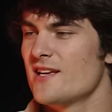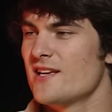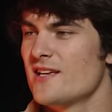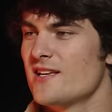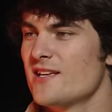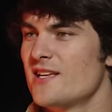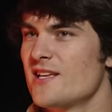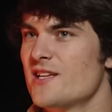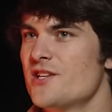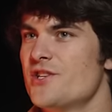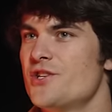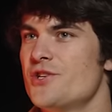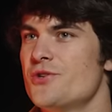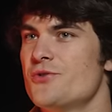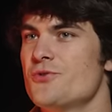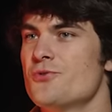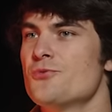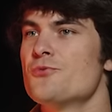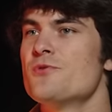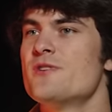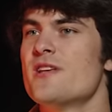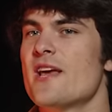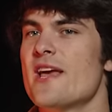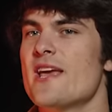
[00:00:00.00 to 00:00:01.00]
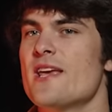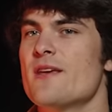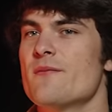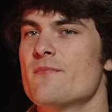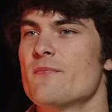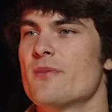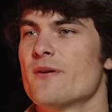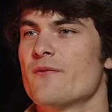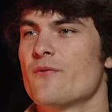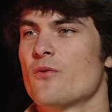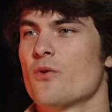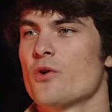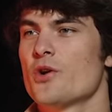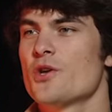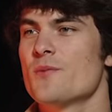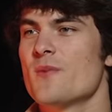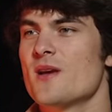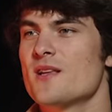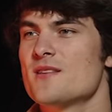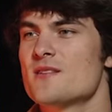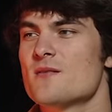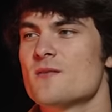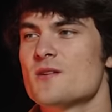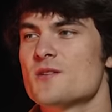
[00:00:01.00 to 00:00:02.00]
what? did you date before you
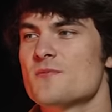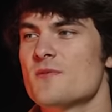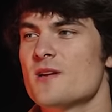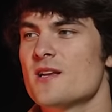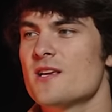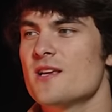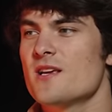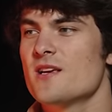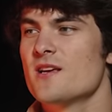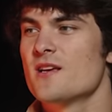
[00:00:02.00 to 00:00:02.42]
made so much money?